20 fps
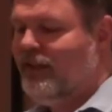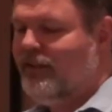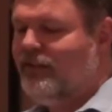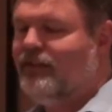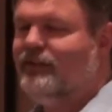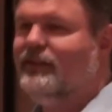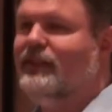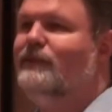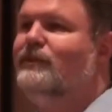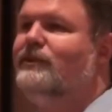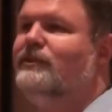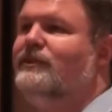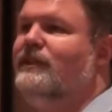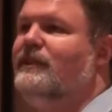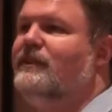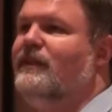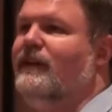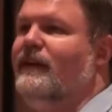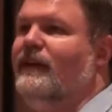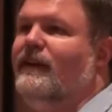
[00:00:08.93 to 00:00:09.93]
that they will
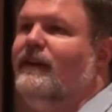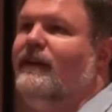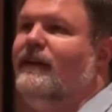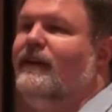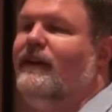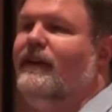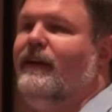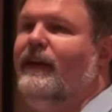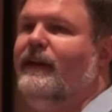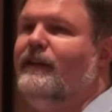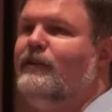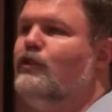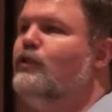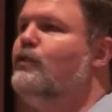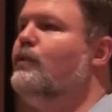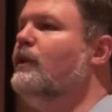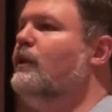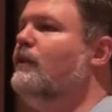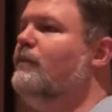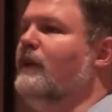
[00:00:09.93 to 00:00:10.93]
sit there and
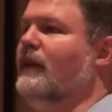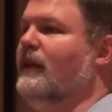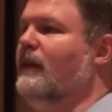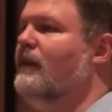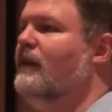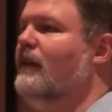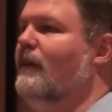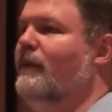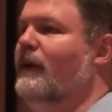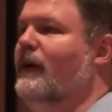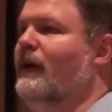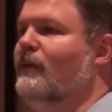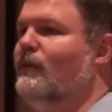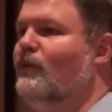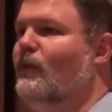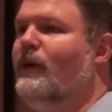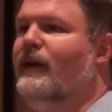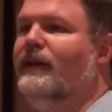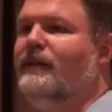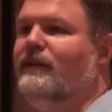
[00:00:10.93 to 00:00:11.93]
grill me about
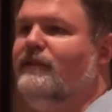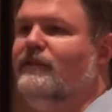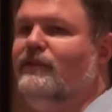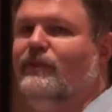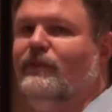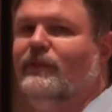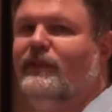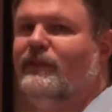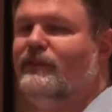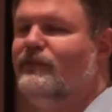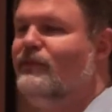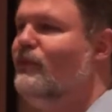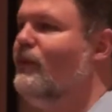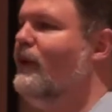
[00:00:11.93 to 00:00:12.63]
why it doesn't do this,